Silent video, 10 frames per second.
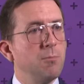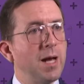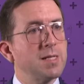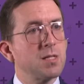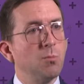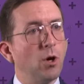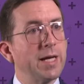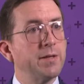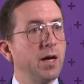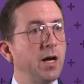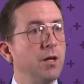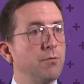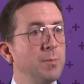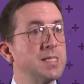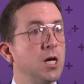based on what he'd heard
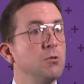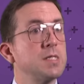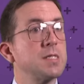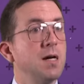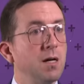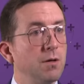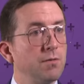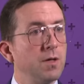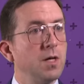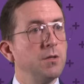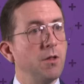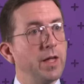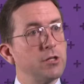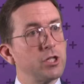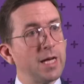from his own staff that
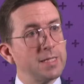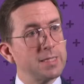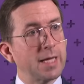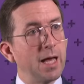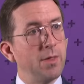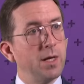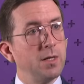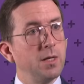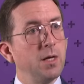they shared together.